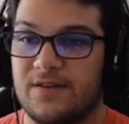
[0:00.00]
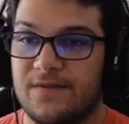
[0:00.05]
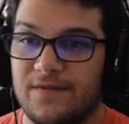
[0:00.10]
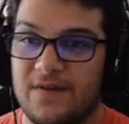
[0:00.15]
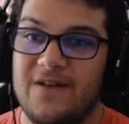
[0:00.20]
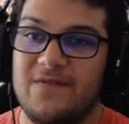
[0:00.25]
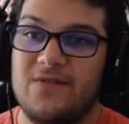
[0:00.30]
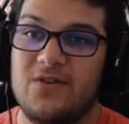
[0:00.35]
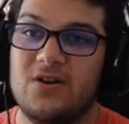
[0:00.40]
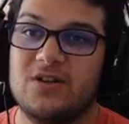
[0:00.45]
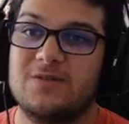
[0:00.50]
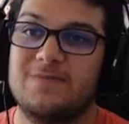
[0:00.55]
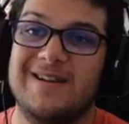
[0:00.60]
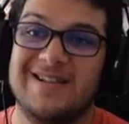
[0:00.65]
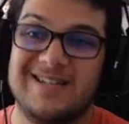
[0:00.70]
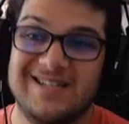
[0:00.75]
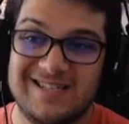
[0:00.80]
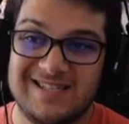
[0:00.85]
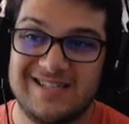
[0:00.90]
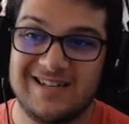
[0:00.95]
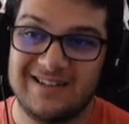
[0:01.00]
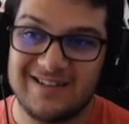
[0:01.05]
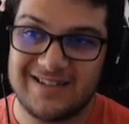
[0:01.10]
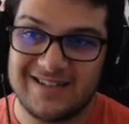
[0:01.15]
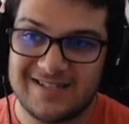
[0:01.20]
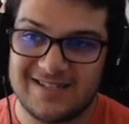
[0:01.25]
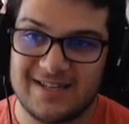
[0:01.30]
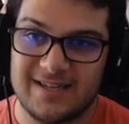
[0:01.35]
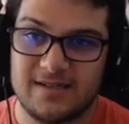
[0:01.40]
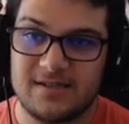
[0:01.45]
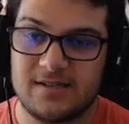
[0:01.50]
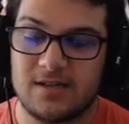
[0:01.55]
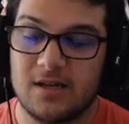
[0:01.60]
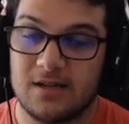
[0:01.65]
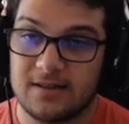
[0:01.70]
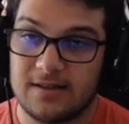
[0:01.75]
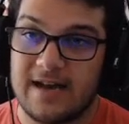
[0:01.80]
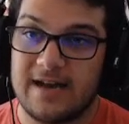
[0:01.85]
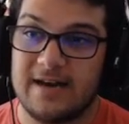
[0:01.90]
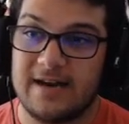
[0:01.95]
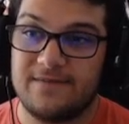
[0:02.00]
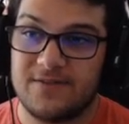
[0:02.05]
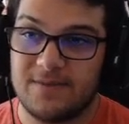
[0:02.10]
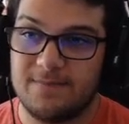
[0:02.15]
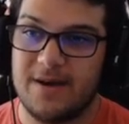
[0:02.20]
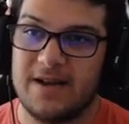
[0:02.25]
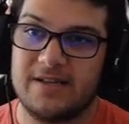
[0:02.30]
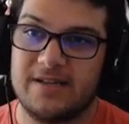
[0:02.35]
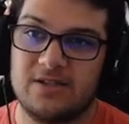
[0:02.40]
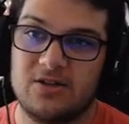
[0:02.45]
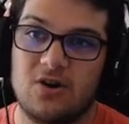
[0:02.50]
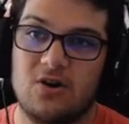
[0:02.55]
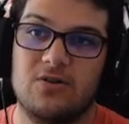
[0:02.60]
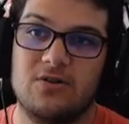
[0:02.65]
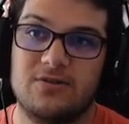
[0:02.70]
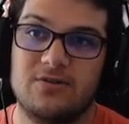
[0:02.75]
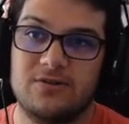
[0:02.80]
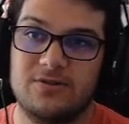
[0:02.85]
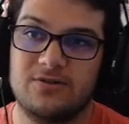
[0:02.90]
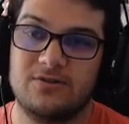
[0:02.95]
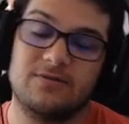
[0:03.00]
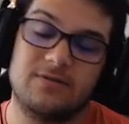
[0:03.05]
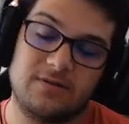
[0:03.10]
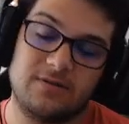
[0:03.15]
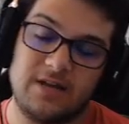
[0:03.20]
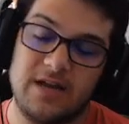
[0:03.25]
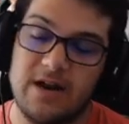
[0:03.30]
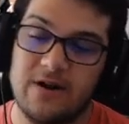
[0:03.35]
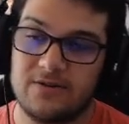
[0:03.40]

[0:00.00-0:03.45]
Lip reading: The 5-cost meta still exists. A lot of the best cards, or